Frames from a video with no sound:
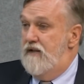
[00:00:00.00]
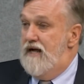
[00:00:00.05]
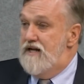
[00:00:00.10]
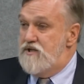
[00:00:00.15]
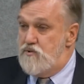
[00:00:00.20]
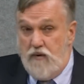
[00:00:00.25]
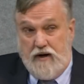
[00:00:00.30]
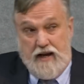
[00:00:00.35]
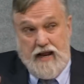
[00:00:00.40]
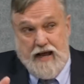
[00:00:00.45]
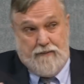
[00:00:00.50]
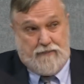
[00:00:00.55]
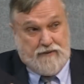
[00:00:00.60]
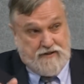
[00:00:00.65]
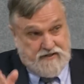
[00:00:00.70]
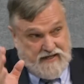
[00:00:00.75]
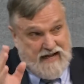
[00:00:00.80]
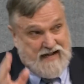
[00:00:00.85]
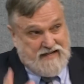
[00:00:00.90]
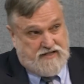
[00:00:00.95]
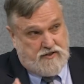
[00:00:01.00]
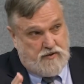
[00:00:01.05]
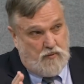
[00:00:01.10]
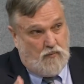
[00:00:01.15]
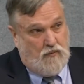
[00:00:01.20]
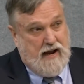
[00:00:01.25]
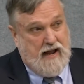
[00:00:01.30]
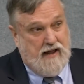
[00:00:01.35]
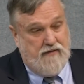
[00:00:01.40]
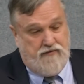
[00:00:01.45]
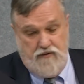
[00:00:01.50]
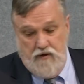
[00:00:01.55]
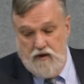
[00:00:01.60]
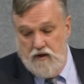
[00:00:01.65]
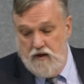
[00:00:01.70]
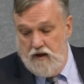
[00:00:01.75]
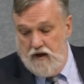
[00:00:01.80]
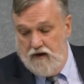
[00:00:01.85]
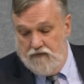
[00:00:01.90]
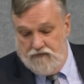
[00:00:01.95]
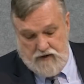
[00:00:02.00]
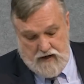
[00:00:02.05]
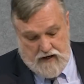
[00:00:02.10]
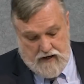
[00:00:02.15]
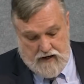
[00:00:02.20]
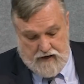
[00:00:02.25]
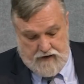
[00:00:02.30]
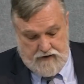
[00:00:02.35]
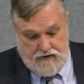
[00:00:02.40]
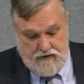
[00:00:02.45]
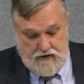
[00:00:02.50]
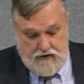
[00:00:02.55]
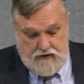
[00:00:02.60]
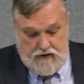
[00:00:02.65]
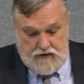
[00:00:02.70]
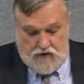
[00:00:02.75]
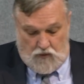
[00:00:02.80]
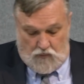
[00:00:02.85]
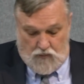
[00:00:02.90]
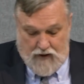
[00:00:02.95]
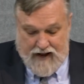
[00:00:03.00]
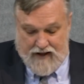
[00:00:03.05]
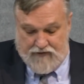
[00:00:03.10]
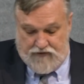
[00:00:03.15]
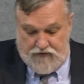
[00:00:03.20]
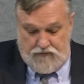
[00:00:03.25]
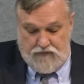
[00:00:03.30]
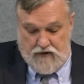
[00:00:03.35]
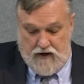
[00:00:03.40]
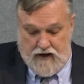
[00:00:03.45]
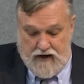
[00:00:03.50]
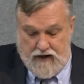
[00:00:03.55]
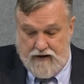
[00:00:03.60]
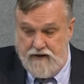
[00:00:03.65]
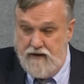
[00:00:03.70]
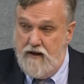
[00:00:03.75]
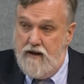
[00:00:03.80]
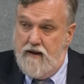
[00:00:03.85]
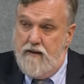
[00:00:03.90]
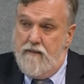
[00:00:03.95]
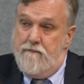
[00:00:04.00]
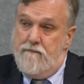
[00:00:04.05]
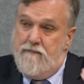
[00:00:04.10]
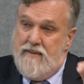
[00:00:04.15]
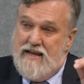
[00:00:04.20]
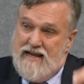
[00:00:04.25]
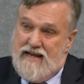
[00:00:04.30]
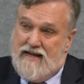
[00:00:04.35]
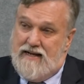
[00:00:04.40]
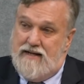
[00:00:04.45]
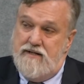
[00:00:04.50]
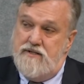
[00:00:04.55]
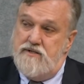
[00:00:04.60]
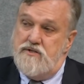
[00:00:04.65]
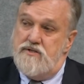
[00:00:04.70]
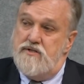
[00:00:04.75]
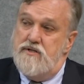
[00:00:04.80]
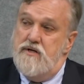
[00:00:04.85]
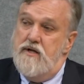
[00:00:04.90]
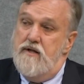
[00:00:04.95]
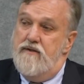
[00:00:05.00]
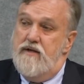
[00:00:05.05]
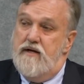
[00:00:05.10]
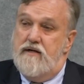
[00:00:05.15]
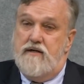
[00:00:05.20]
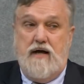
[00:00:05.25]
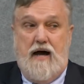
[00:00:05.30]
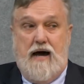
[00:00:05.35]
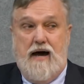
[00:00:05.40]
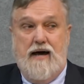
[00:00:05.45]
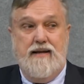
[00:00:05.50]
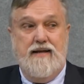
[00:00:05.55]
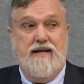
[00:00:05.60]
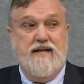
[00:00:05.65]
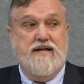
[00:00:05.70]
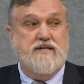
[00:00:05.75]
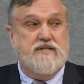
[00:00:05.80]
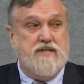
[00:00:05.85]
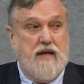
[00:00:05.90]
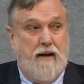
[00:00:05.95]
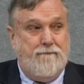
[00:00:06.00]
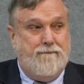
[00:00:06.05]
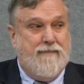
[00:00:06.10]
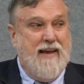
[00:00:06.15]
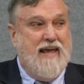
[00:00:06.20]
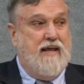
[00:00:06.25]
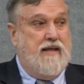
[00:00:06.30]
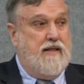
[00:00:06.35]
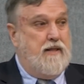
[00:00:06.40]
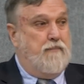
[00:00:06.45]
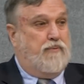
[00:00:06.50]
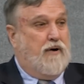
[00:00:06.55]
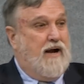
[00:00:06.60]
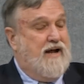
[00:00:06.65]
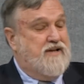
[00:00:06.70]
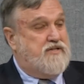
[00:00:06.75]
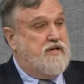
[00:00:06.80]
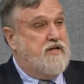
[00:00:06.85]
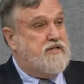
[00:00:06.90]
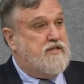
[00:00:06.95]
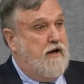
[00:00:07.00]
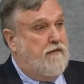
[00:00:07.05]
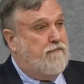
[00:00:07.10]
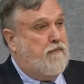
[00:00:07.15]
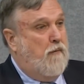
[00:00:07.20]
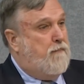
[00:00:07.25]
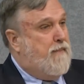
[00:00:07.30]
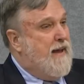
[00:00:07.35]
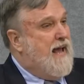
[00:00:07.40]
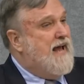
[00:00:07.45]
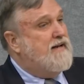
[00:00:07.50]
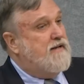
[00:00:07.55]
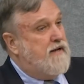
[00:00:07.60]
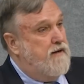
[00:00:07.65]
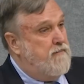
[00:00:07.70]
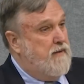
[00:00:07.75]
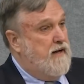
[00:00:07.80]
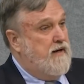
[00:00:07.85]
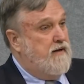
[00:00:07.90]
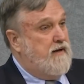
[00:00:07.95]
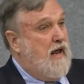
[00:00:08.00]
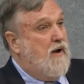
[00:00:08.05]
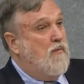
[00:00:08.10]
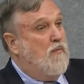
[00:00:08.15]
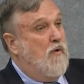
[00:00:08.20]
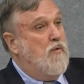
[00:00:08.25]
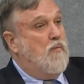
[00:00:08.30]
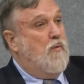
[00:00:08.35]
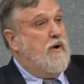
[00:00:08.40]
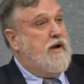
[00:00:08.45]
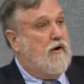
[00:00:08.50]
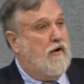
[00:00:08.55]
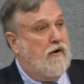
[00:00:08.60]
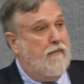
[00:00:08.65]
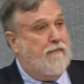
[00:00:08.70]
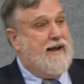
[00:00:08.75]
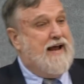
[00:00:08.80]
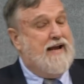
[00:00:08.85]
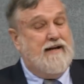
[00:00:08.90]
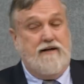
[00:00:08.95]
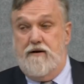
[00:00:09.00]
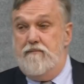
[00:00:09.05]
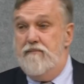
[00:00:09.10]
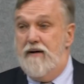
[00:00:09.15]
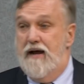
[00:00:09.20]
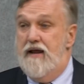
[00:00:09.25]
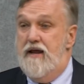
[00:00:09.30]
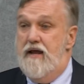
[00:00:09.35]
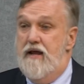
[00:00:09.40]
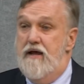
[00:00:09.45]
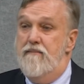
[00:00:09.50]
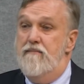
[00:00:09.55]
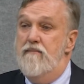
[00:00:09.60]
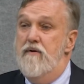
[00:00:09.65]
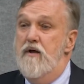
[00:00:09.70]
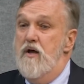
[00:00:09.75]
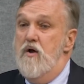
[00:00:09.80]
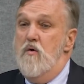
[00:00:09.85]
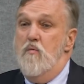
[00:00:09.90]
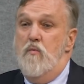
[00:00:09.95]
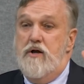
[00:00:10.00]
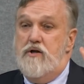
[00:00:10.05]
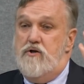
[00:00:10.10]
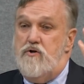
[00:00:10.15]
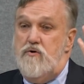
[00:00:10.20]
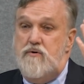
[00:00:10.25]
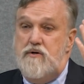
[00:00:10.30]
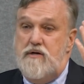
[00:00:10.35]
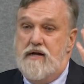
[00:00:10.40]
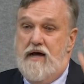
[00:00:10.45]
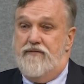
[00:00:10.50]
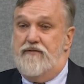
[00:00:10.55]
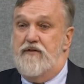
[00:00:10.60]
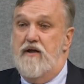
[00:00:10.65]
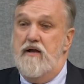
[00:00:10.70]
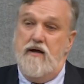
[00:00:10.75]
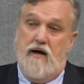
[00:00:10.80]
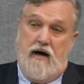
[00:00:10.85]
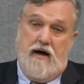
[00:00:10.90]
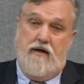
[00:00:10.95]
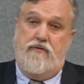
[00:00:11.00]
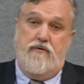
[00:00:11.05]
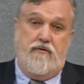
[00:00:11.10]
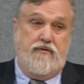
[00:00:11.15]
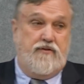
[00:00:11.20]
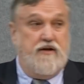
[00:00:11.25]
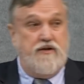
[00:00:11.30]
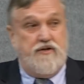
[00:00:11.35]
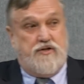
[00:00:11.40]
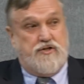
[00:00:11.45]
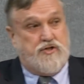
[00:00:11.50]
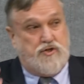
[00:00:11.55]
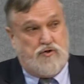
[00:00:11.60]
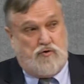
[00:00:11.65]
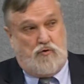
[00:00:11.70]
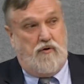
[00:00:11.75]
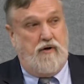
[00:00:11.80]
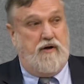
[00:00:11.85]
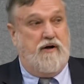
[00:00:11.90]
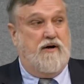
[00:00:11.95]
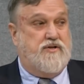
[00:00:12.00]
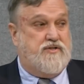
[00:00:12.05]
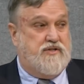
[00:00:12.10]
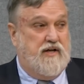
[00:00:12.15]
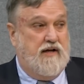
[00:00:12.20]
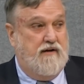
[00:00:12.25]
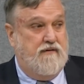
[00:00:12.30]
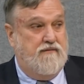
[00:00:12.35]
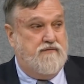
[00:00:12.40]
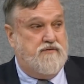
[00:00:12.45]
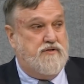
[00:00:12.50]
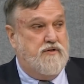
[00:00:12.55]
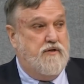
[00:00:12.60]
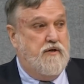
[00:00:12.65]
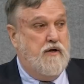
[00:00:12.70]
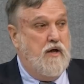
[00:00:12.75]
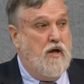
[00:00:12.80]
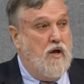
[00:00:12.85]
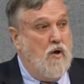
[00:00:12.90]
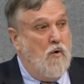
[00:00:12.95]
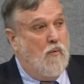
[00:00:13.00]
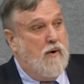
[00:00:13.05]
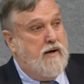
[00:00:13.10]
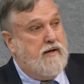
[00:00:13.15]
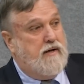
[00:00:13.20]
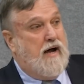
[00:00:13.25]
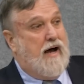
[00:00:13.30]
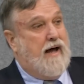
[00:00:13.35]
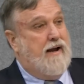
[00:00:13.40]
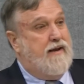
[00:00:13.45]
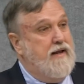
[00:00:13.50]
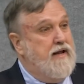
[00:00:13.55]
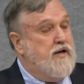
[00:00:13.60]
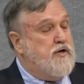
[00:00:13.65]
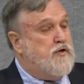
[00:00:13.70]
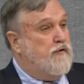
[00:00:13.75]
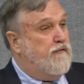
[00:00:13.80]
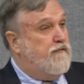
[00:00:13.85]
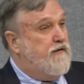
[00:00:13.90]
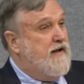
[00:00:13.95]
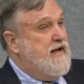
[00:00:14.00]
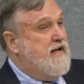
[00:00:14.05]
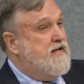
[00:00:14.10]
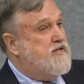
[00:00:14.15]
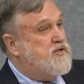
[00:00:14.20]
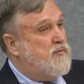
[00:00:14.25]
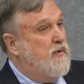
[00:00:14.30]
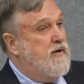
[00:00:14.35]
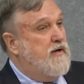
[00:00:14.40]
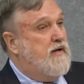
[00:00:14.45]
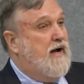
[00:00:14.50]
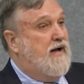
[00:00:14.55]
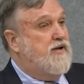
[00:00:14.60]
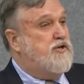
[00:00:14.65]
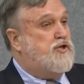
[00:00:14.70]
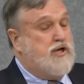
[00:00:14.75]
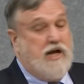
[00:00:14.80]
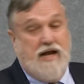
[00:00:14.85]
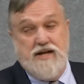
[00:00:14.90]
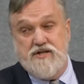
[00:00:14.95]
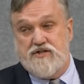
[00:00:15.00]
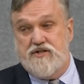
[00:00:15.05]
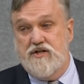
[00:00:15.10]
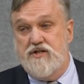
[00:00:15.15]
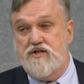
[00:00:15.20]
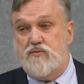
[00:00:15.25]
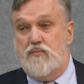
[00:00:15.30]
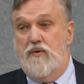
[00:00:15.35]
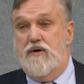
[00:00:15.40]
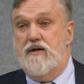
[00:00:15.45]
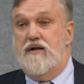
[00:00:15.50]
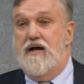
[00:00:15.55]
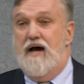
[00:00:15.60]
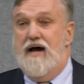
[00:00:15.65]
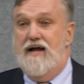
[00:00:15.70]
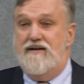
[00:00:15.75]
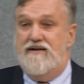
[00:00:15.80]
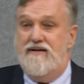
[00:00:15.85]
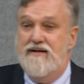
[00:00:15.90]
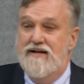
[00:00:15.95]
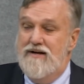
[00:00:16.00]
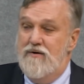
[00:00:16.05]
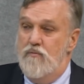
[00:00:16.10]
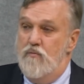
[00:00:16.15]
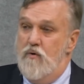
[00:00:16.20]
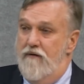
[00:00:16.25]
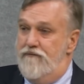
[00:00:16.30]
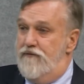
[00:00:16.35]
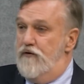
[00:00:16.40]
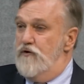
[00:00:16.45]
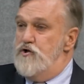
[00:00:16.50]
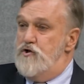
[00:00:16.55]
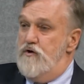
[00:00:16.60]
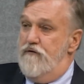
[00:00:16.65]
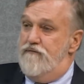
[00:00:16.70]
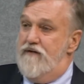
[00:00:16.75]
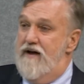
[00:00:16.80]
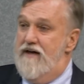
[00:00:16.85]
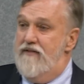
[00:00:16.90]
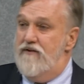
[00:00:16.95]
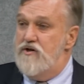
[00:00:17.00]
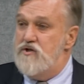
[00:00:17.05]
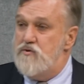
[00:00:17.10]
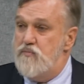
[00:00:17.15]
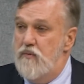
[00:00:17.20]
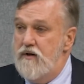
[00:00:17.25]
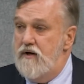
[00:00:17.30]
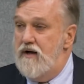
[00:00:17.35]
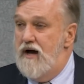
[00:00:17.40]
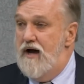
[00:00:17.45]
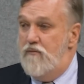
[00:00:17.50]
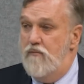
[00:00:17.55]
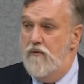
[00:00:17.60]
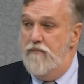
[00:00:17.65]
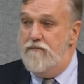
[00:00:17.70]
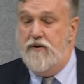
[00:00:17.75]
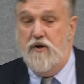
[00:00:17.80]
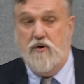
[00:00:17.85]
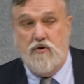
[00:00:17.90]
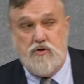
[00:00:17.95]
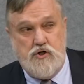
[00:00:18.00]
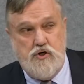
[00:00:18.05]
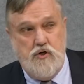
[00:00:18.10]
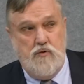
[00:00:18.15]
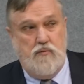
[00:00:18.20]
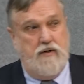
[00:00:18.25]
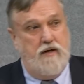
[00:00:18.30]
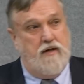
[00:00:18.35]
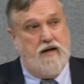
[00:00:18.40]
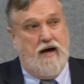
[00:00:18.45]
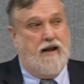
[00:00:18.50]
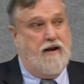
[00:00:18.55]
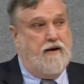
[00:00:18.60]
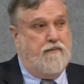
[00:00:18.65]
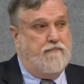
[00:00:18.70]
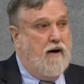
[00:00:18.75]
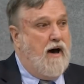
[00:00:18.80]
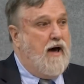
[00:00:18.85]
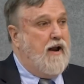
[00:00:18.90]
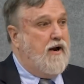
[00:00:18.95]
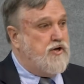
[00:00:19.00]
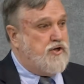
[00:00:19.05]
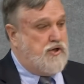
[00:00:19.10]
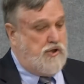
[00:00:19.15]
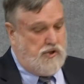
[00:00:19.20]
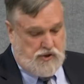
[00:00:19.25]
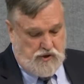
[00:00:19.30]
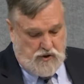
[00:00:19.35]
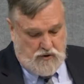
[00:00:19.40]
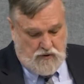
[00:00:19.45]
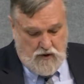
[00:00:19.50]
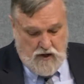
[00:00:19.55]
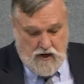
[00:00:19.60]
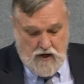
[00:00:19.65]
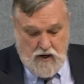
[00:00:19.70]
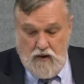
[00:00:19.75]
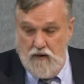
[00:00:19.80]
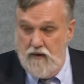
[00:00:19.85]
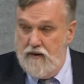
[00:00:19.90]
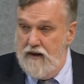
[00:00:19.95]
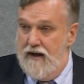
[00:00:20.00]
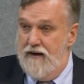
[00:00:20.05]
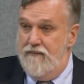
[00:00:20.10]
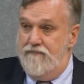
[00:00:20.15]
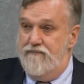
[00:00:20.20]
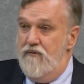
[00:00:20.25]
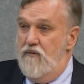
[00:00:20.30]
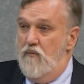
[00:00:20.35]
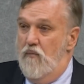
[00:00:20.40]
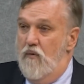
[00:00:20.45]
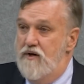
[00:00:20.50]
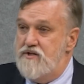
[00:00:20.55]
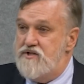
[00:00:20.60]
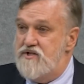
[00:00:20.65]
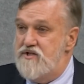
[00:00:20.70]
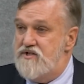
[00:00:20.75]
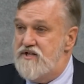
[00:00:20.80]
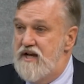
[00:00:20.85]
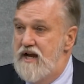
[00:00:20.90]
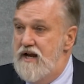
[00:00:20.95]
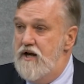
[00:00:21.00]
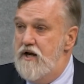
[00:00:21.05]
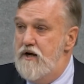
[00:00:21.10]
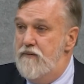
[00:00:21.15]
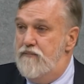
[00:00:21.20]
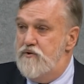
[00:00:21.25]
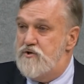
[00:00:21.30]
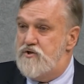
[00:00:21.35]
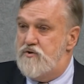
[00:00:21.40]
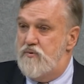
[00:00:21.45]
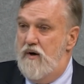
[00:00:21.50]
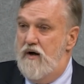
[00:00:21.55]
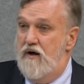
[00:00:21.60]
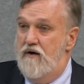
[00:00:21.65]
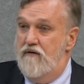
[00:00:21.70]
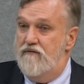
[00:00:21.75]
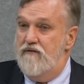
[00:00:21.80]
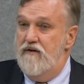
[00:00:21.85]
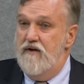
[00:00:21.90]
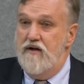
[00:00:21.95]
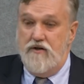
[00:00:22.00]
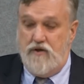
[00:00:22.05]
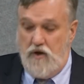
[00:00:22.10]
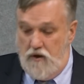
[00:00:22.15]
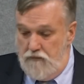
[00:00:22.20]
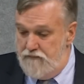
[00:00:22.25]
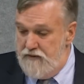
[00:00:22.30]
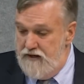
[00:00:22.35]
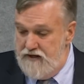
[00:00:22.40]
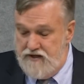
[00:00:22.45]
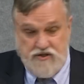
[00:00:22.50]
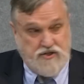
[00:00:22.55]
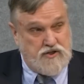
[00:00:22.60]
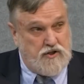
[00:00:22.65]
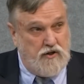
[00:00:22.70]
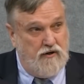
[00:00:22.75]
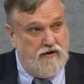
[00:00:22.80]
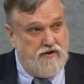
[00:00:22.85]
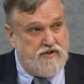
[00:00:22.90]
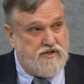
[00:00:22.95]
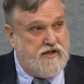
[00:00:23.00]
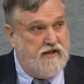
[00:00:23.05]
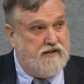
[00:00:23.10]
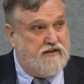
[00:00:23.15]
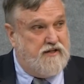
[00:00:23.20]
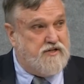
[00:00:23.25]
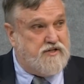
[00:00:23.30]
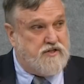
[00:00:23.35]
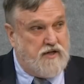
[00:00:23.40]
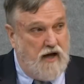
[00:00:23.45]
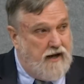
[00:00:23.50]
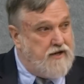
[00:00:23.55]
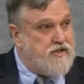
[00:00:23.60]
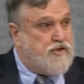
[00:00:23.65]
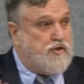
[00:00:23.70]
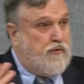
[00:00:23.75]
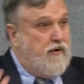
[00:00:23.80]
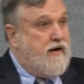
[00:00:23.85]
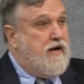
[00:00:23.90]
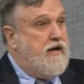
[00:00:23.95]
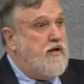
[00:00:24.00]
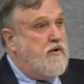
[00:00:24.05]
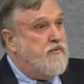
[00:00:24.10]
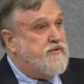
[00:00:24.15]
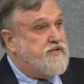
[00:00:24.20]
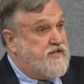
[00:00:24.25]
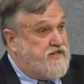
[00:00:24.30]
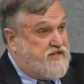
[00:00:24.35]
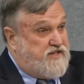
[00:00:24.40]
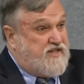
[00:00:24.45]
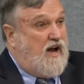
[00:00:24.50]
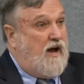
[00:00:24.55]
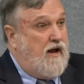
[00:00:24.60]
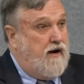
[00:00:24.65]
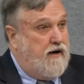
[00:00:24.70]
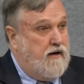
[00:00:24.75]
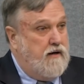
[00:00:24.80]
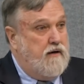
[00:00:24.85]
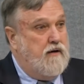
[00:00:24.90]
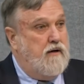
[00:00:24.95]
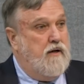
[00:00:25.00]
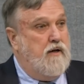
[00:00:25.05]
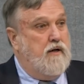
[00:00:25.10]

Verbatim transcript: That's what happens. That's the wrath of God. The wrath of God means that God is in the process of abandonment. And when we are abandoned by Him, we do nothing other than destroy ourselves. When God intervenes, when God chastens, when God ruffles your feathers, when God rebukes you, when God admonishes you, uh, what does it say in Hebrews 12? Don't be discouraged at this. God is treating you as a son.